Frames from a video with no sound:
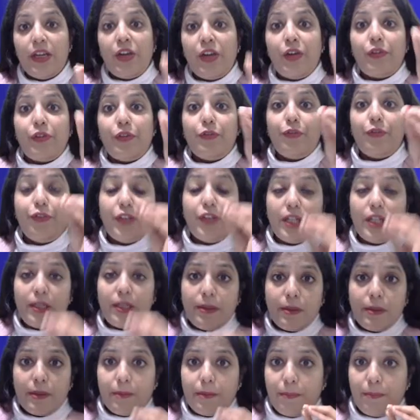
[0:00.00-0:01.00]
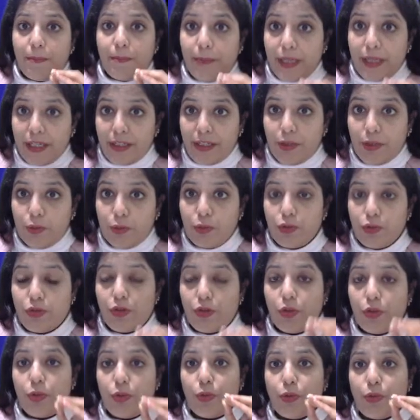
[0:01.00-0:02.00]
will produce
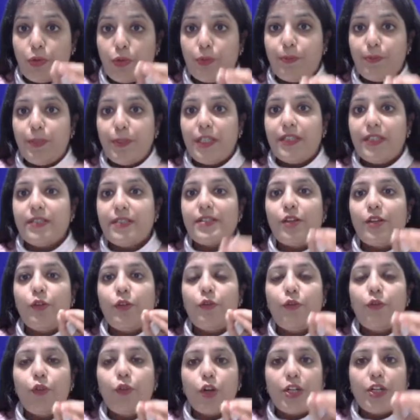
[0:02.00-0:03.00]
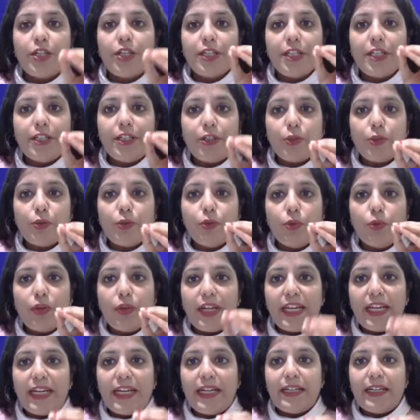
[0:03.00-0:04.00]
rupees 40 to
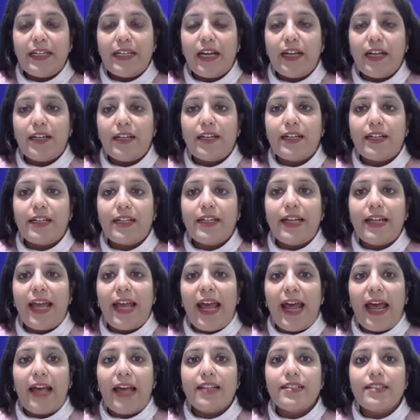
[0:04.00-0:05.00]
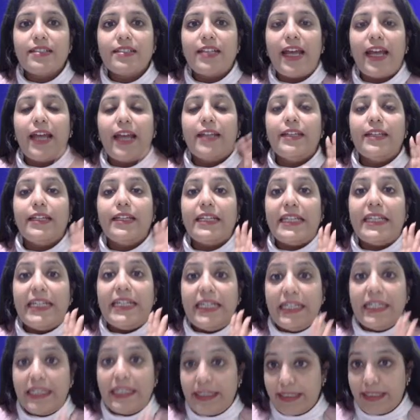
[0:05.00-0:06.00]
800 as an
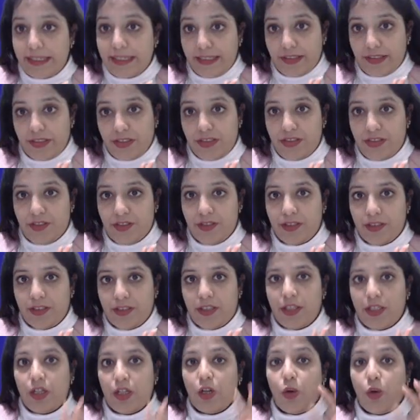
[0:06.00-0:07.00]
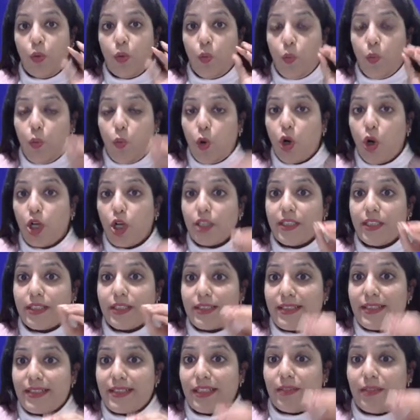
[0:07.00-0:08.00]
interest? What
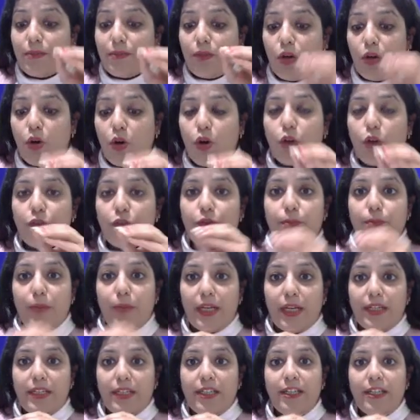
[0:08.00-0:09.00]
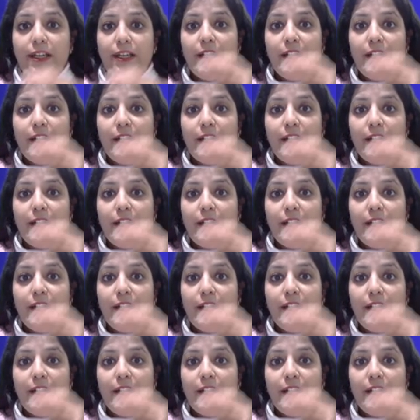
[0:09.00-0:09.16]
sum of money